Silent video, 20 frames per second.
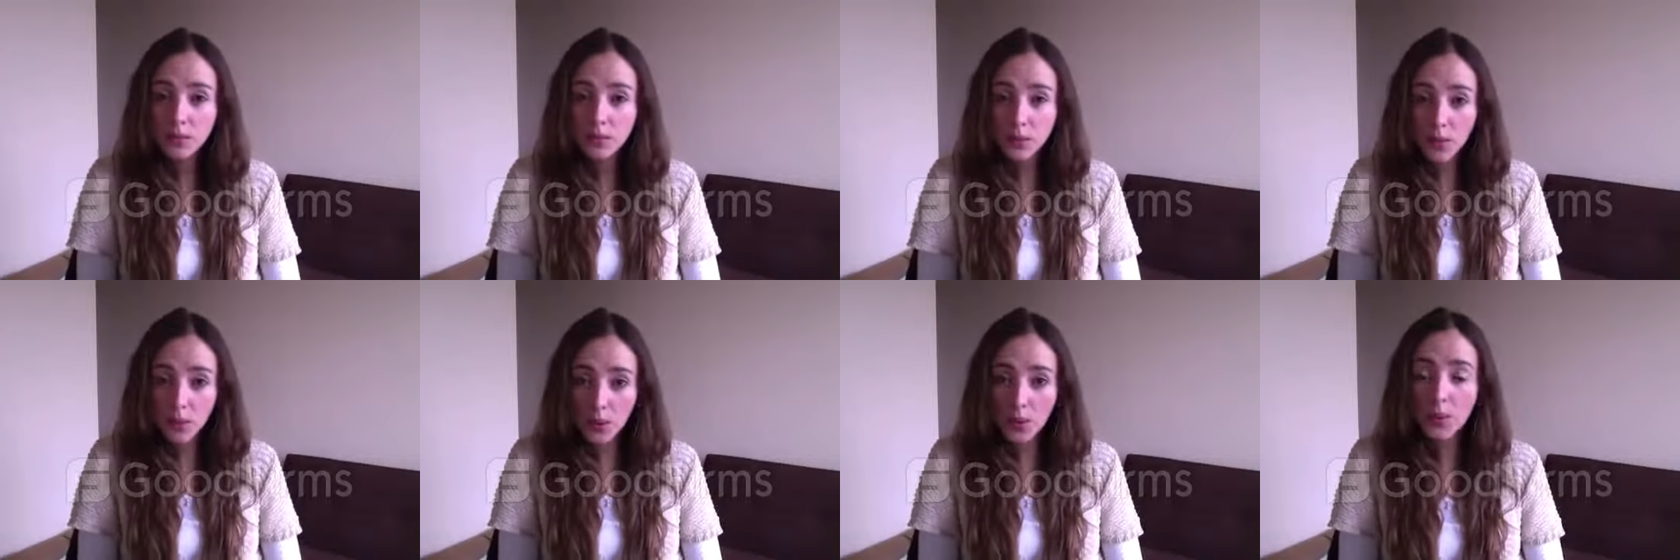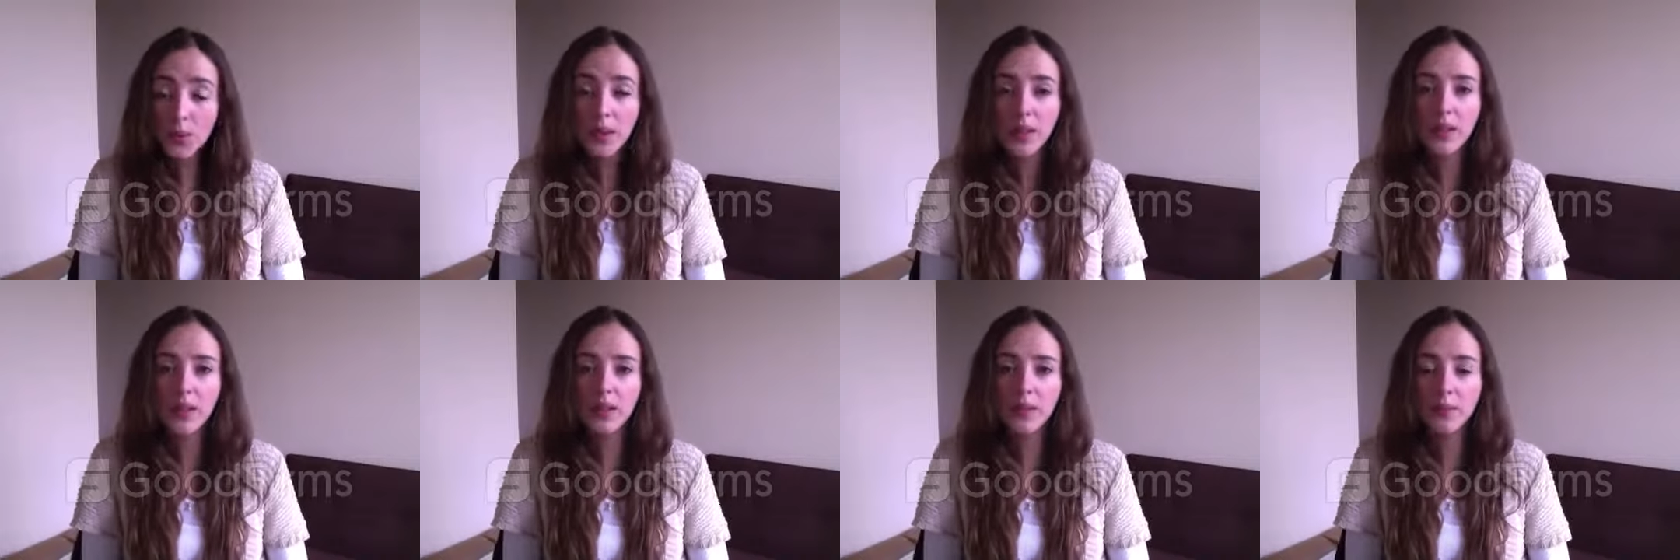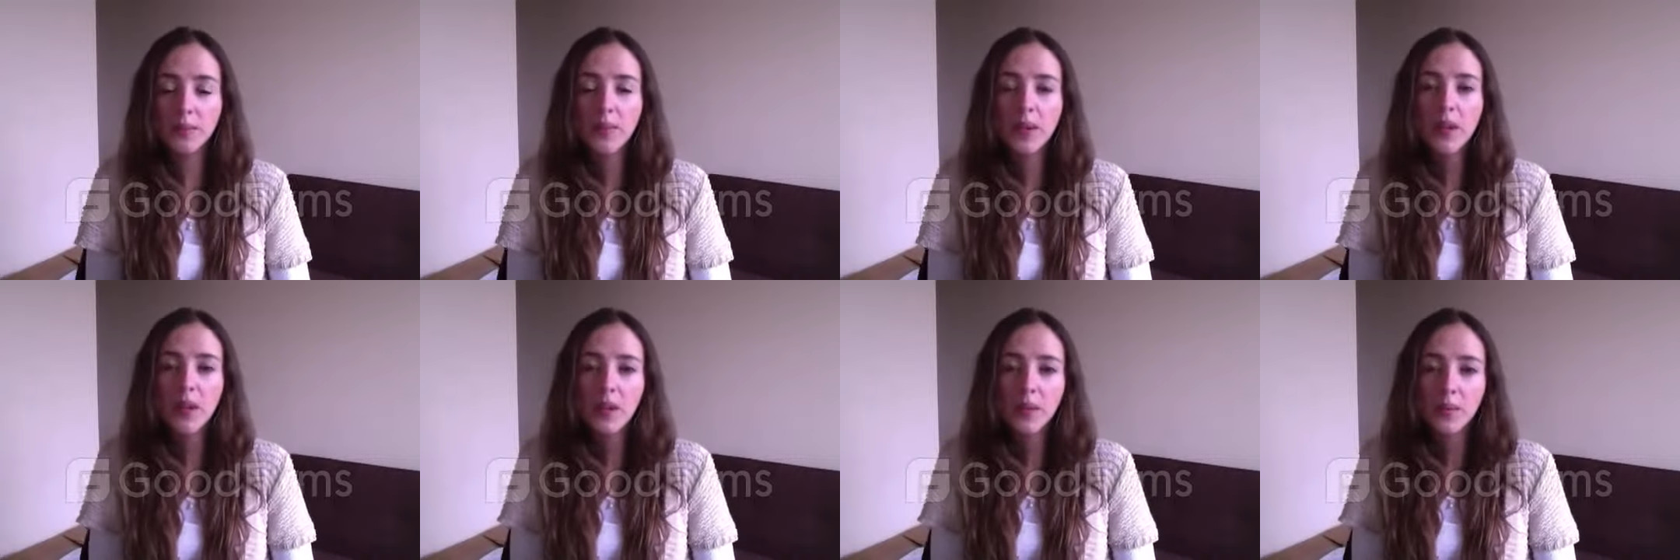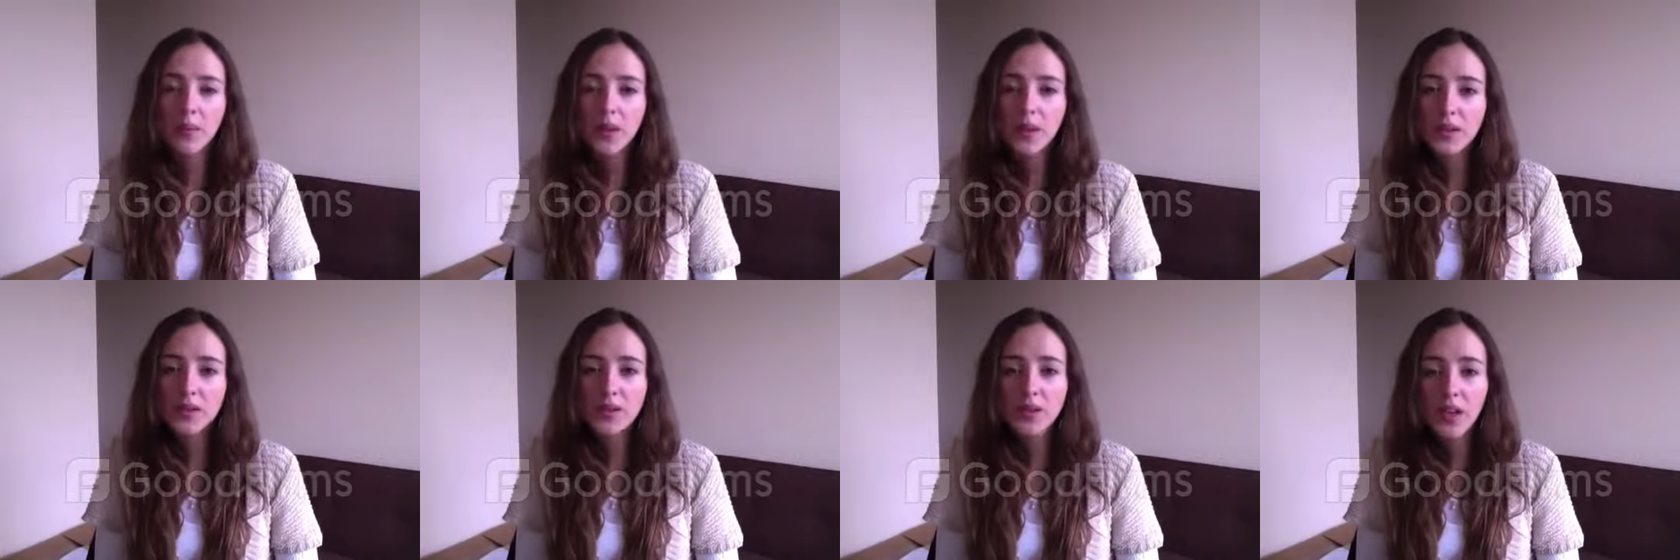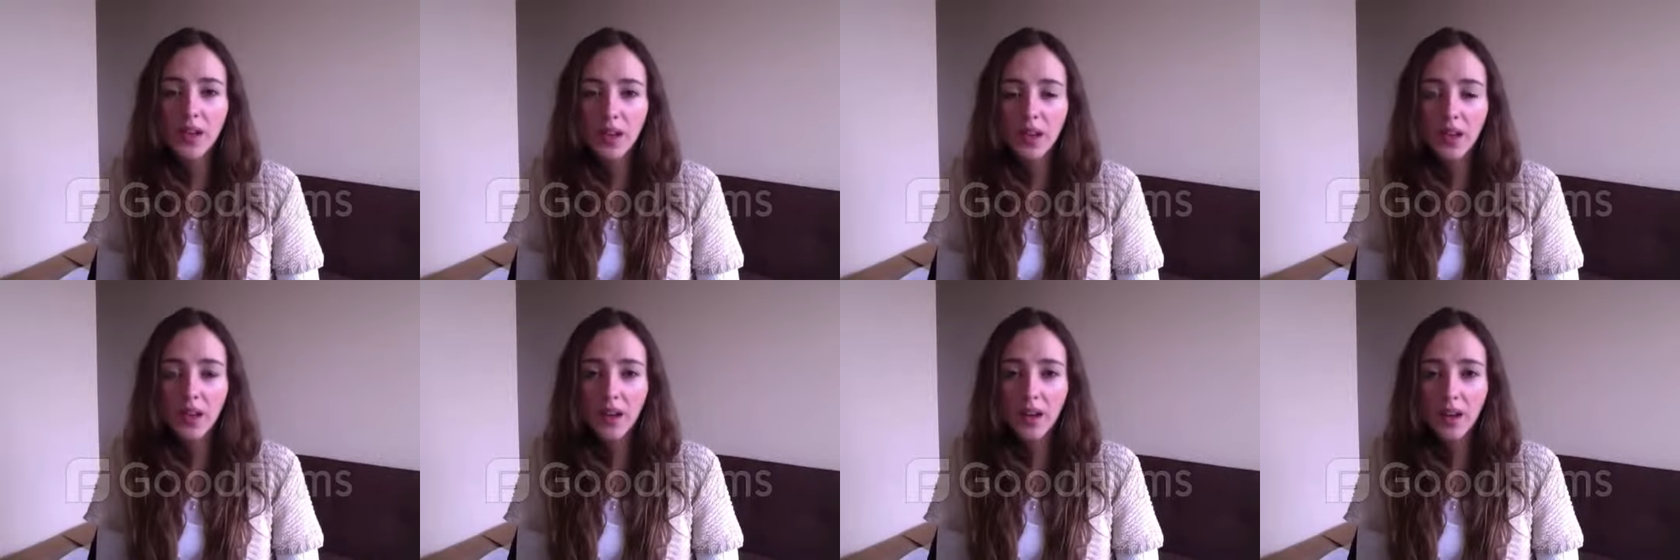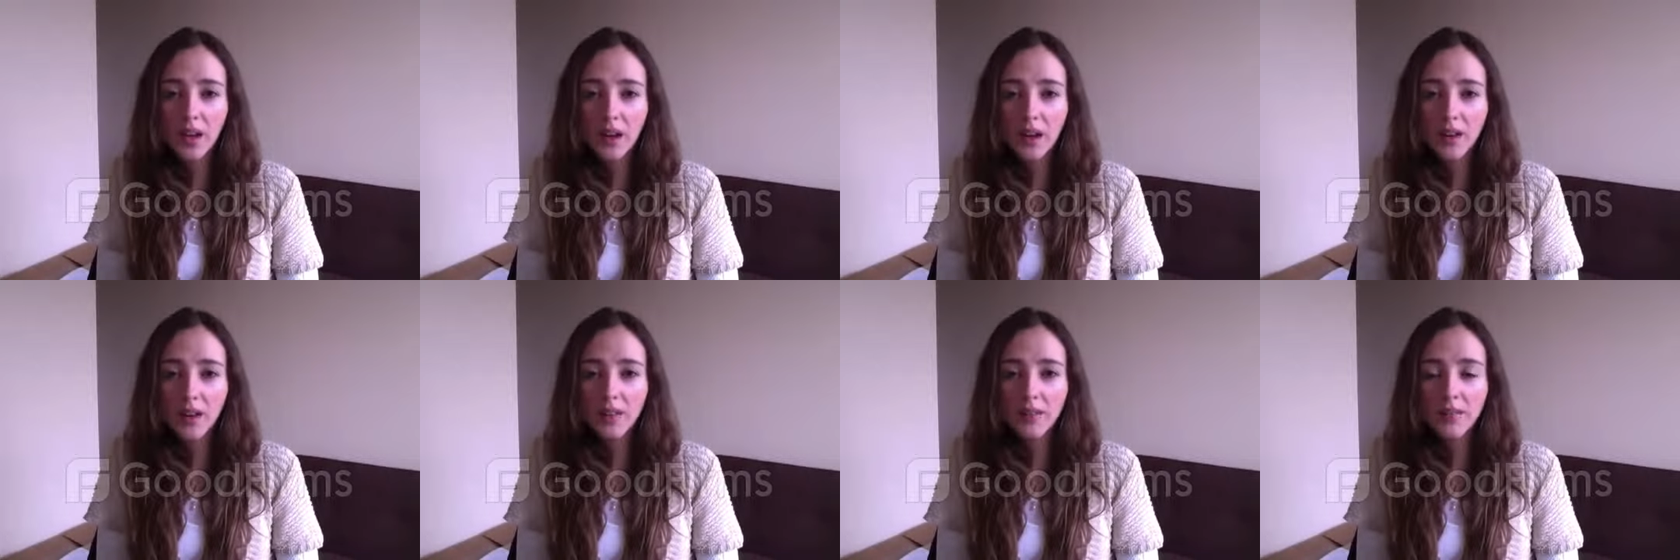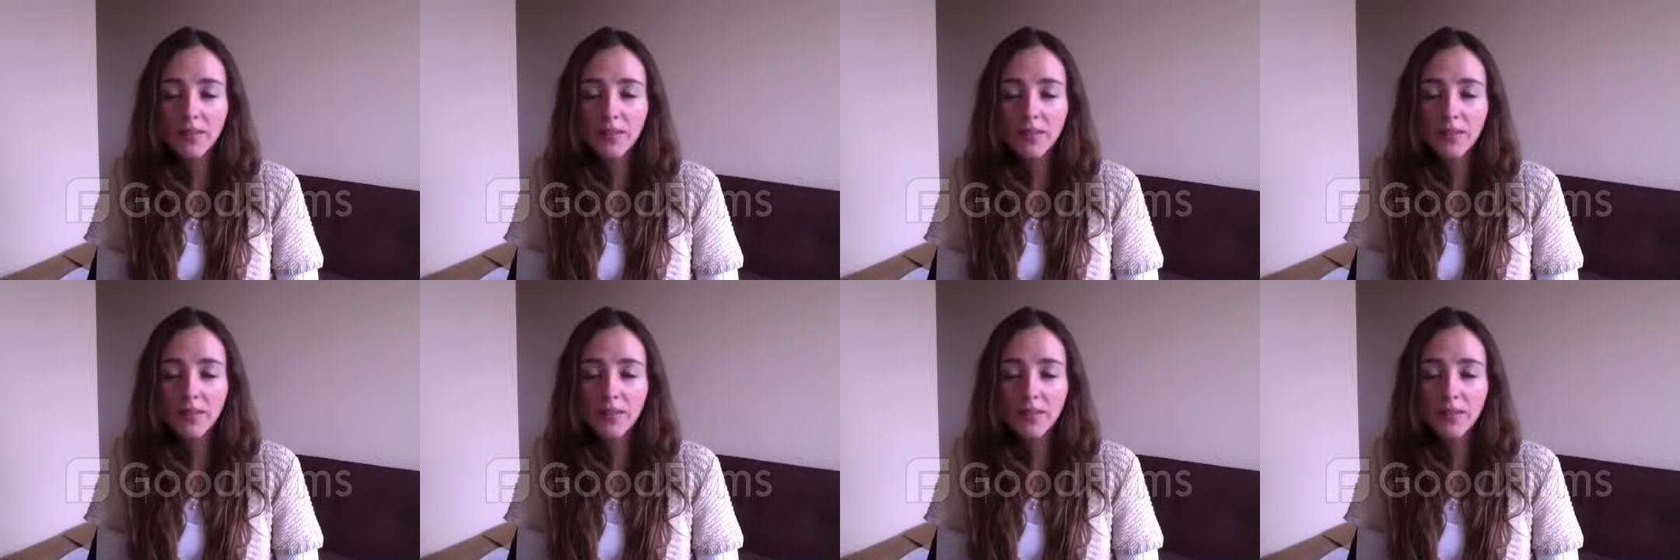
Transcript: work with them because they are